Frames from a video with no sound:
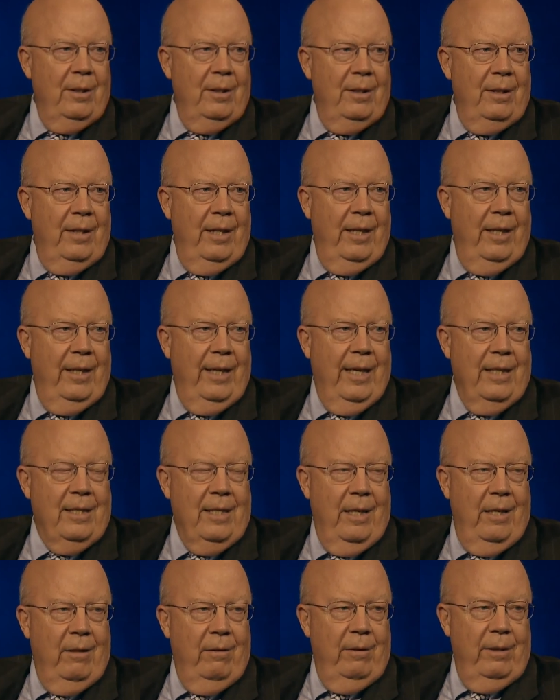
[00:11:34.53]
And that's
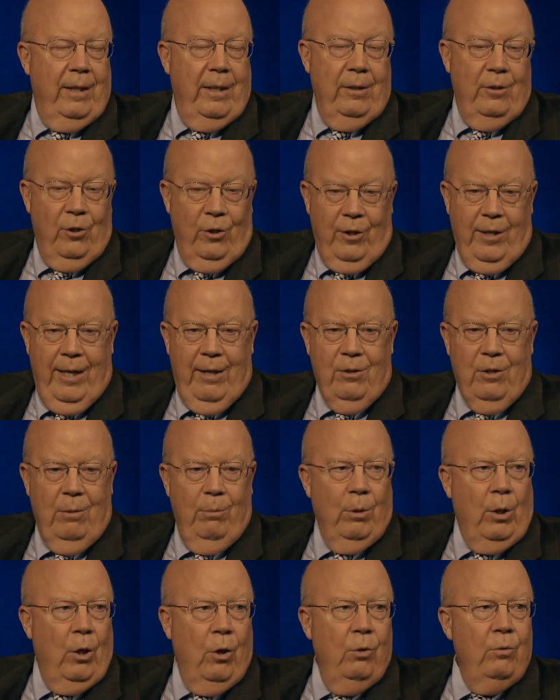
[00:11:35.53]
how, and then took out some
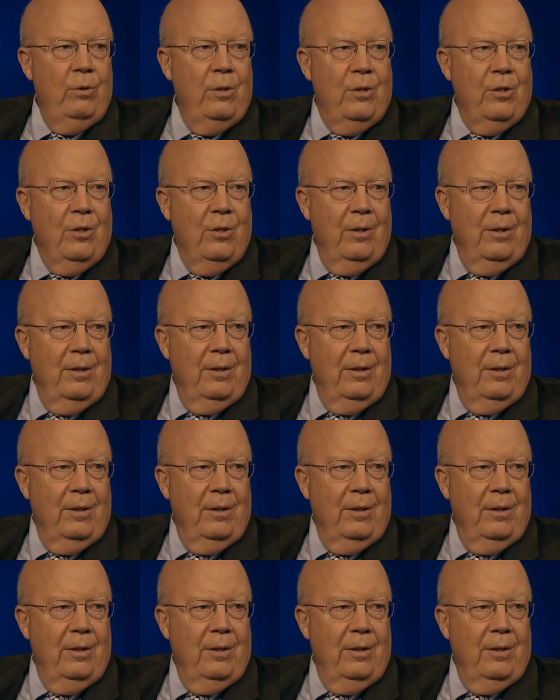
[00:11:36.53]
loans.